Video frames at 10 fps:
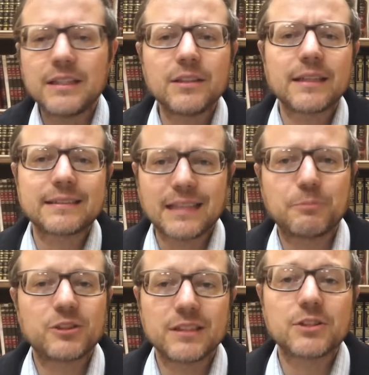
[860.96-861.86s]

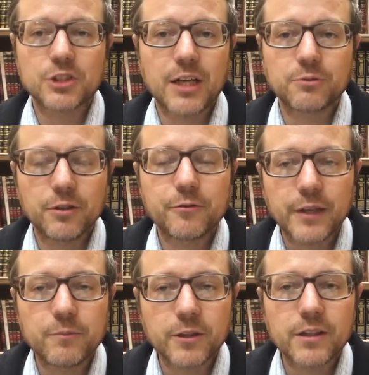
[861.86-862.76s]
accepts this general
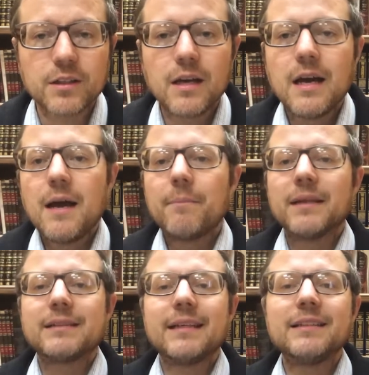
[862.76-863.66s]
framework,
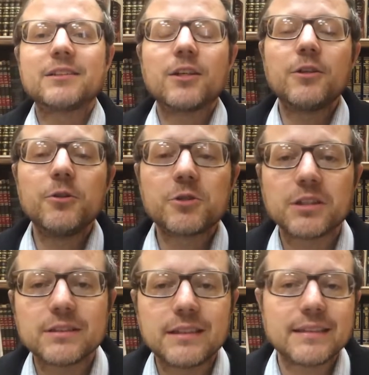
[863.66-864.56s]
but his
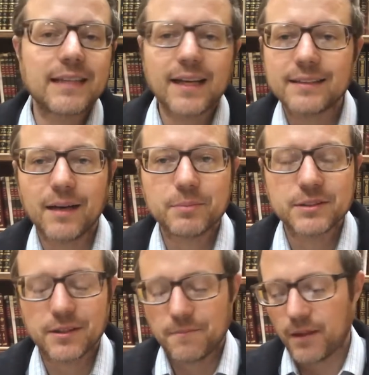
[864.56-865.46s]
conclusion is the exact
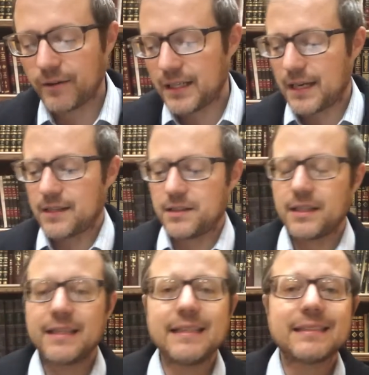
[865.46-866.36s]
opposite. All right, and
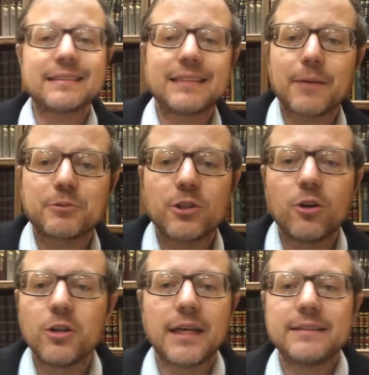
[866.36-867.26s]
he accepts the
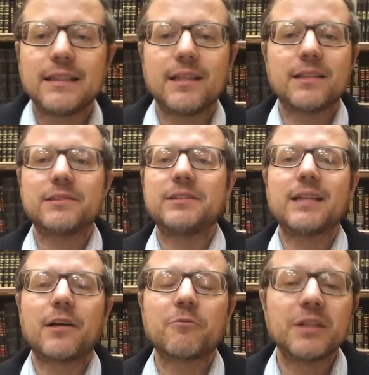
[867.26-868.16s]
whole idea that this is
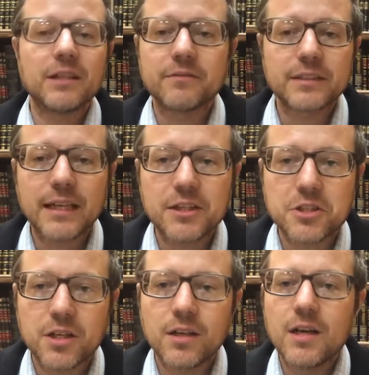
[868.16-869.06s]
not a real
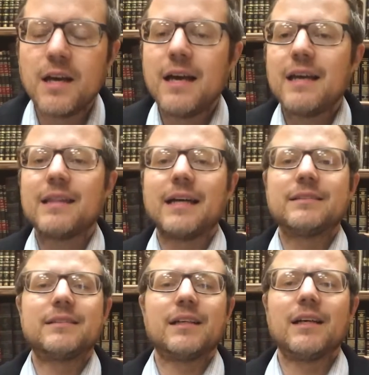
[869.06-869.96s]
invitation,
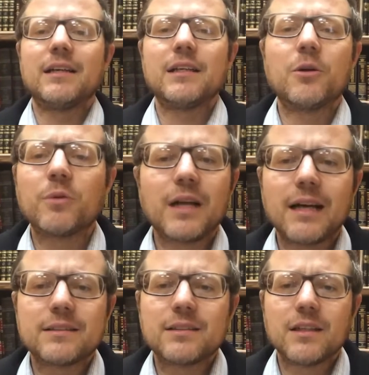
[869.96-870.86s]
that we're
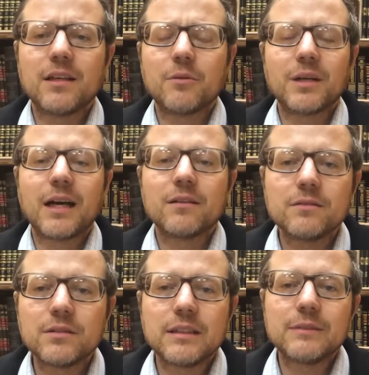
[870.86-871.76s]
not
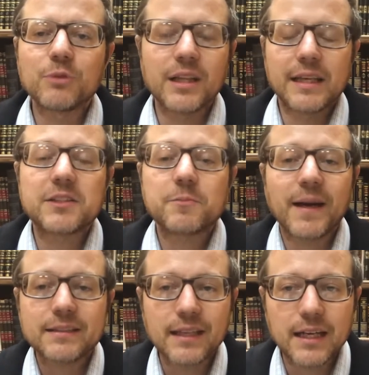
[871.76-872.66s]
really
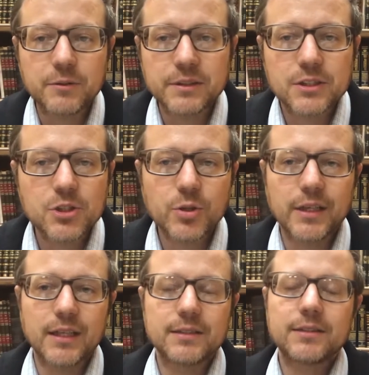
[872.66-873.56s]
expecting anyone to
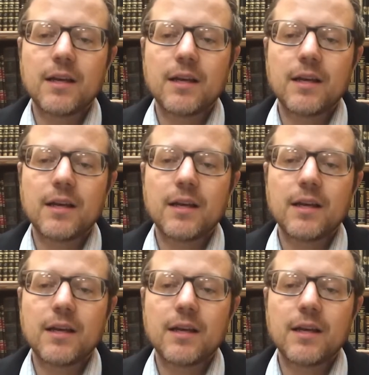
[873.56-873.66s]
join us.